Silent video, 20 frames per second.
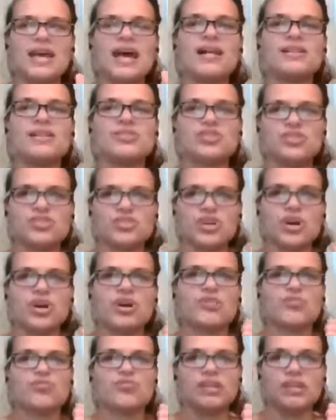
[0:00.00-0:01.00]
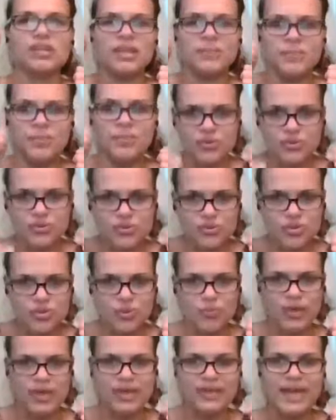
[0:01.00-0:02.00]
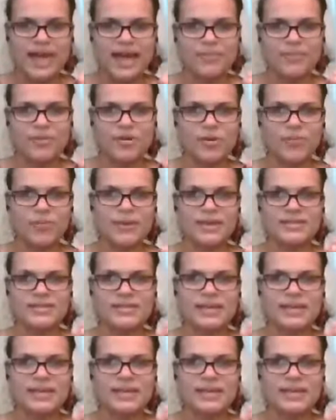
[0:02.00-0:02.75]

and start really pursuing that purpose?